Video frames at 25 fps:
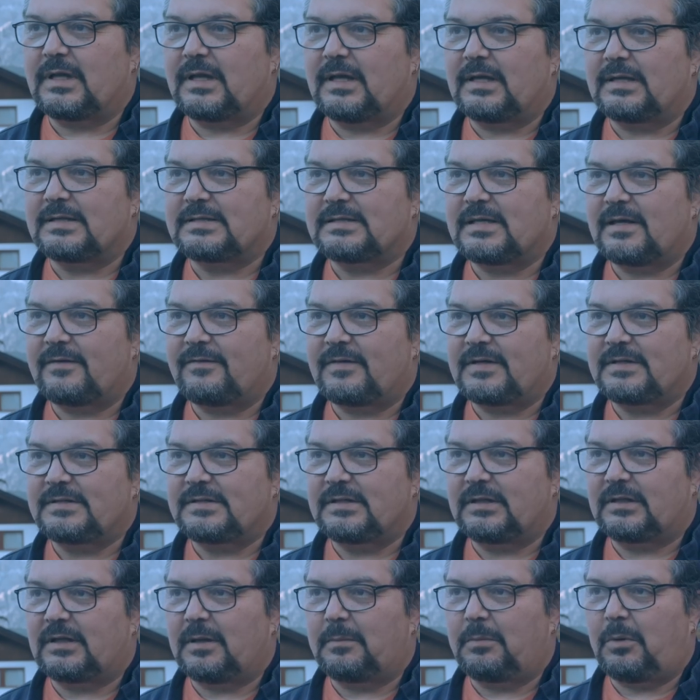uh,
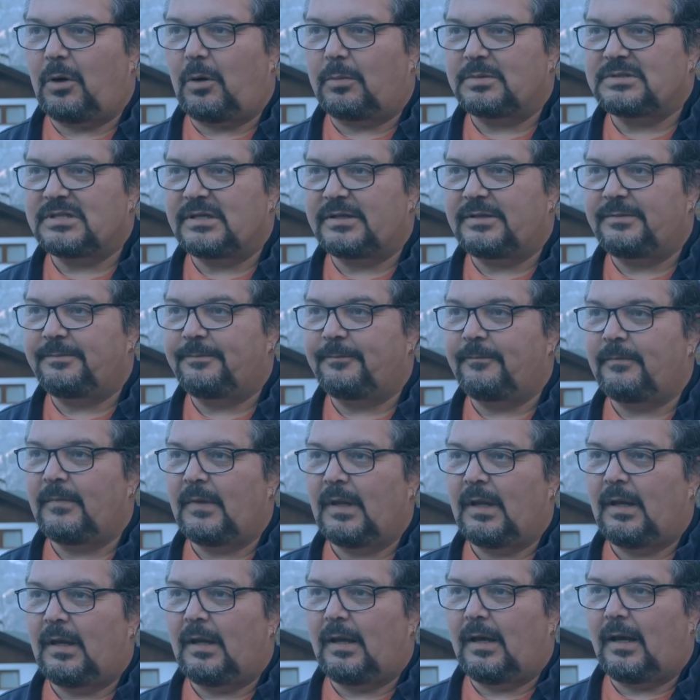seven-seater bobsleigh,
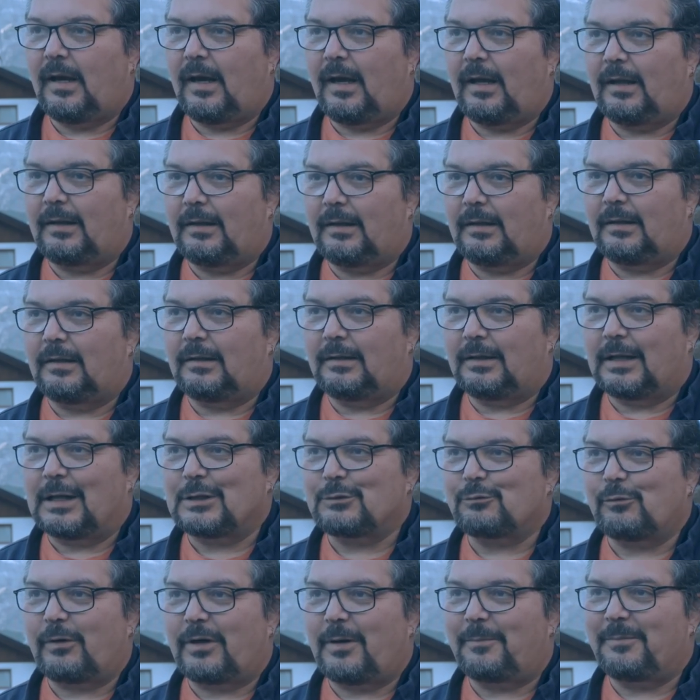and that's
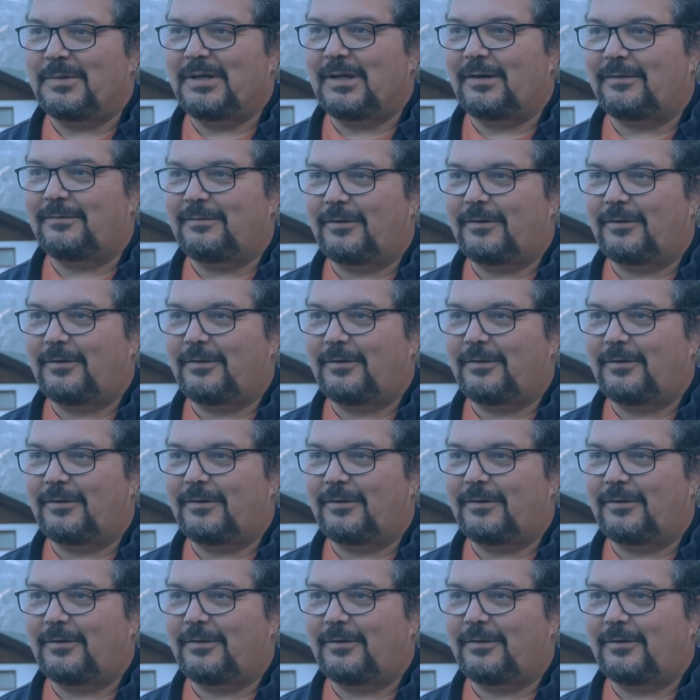why I'm here